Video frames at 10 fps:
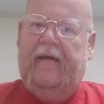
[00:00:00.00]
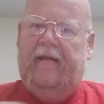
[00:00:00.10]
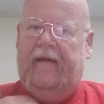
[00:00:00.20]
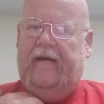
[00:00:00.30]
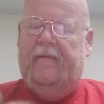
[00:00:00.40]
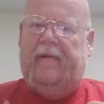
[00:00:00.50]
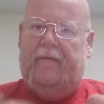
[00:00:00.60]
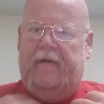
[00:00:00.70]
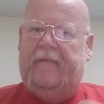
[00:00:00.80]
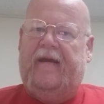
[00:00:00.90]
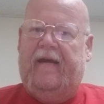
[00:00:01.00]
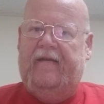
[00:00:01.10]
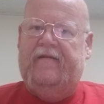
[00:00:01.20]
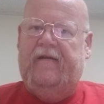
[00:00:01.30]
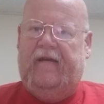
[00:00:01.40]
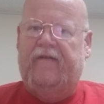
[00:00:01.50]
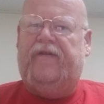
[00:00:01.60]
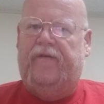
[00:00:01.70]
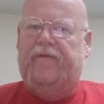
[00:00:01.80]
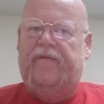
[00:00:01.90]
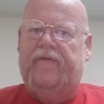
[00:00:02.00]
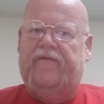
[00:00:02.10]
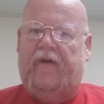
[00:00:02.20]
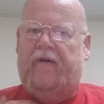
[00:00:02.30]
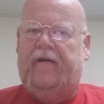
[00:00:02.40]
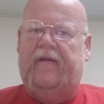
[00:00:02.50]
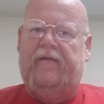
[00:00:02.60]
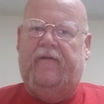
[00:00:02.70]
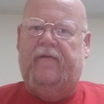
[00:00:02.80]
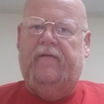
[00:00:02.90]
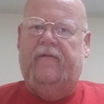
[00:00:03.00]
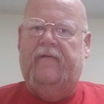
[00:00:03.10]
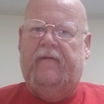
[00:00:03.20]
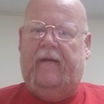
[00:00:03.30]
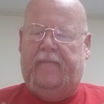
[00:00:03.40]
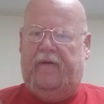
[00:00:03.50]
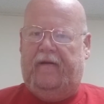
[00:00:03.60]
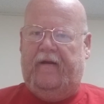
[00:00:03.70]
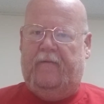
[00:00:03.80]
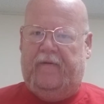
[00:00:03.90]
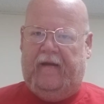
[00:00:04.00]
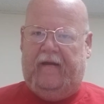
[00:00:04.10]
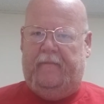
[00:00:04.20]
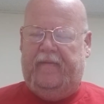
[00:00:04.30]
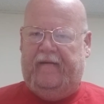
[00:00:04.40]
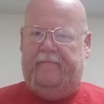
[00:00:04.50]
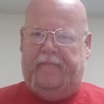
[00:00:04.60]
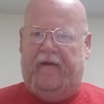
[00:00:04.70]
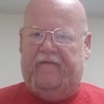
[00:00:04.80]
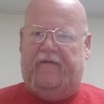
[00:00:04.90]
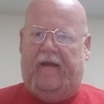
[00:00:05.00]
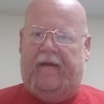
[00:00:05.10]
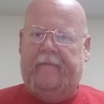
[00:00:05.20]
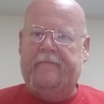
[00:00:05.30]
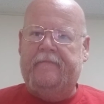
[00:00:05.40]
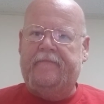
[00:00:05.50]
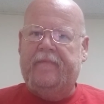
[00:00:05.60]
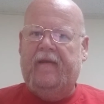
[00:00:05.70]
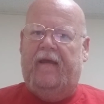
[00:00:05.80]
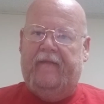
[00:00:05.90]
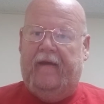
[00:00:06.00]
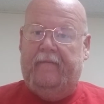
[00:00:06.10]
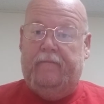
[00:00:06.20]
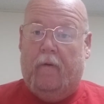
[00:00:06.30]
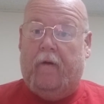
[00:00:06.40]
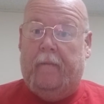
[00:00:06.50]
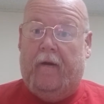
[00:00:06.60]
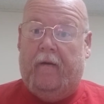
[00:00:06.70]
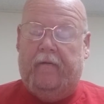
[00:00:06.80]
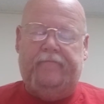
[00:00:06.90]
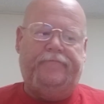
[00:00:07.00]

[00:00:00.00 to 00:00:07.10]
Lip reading: They cut my rib cage sawed it into, they pull it open like a big butterfly, and they work on my heart.